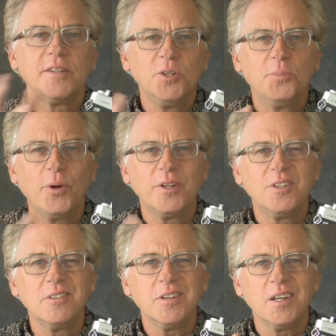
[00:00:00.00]
A
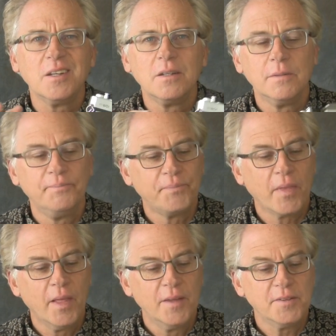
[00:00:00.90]
2.2, eh.
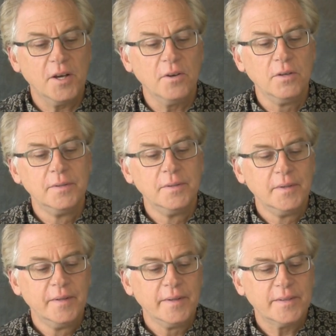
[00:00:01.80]
so
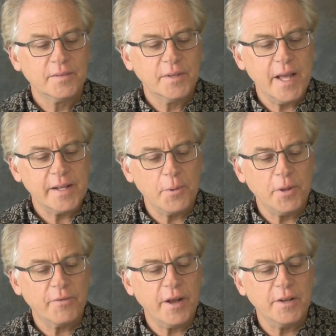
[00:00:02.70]
take that
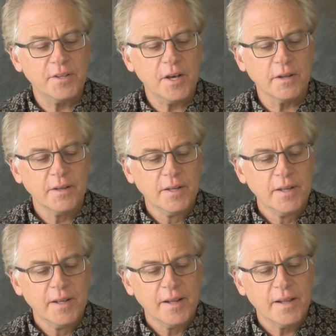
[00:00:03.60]
with a grain of salt.
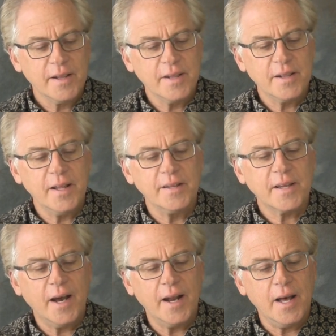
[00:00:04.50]
It's
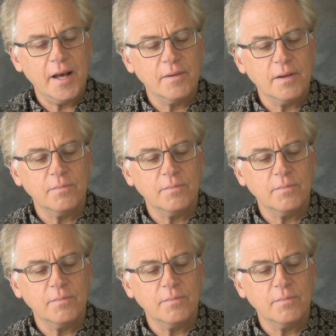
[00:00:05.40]
got a